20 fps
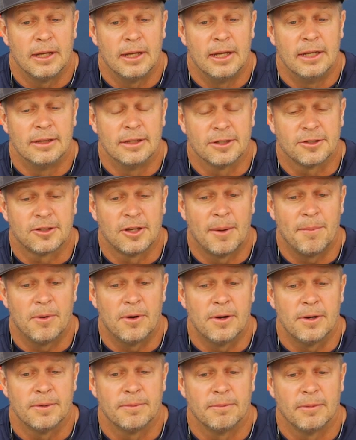in the
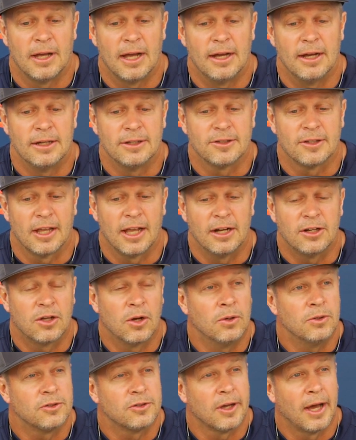summer, as the head
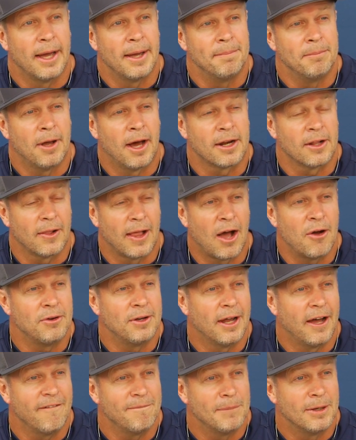coach, I am not allowed
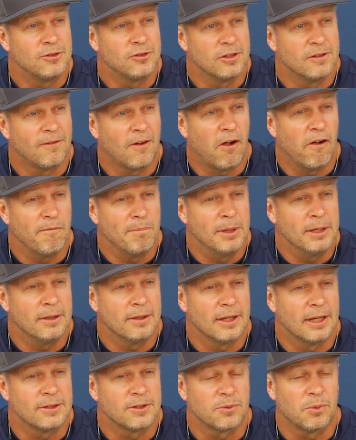to have much involvement.
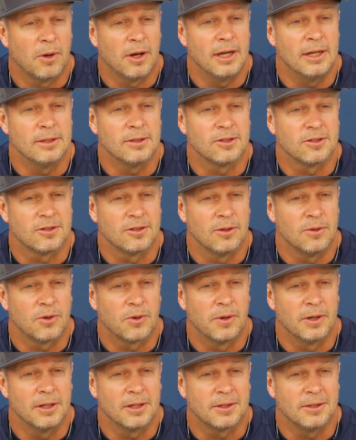That's why it's so
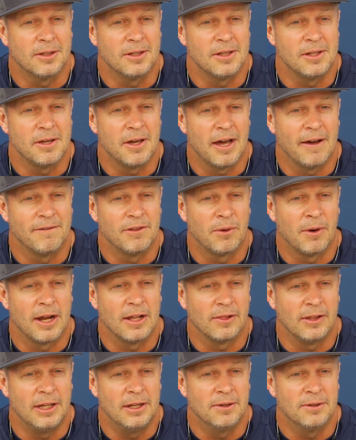critical that you have the
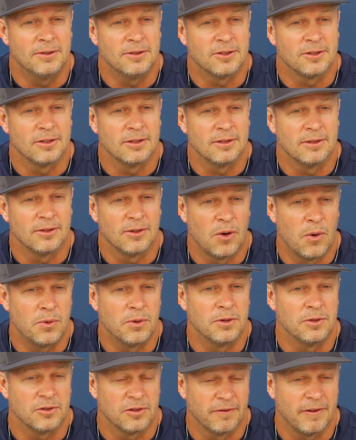right leaders and
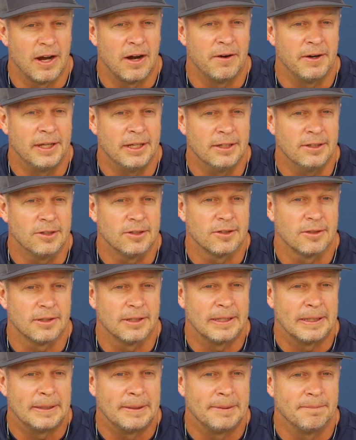owners of areas.
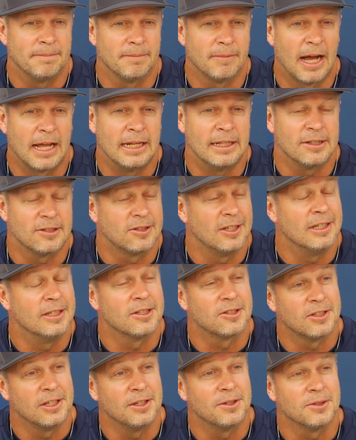Um, I didn't see a
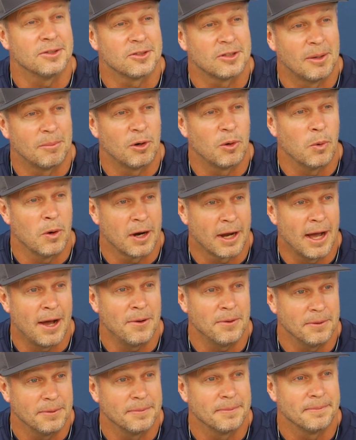single summer
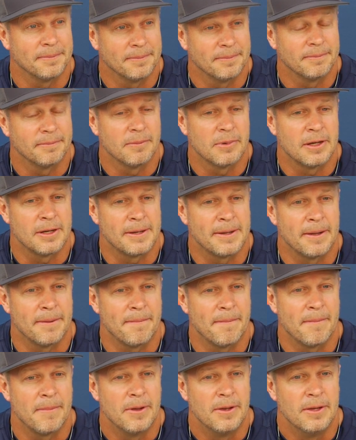workout,
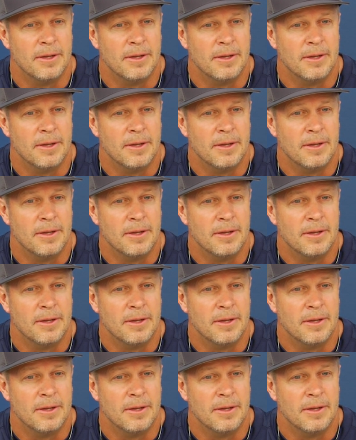um,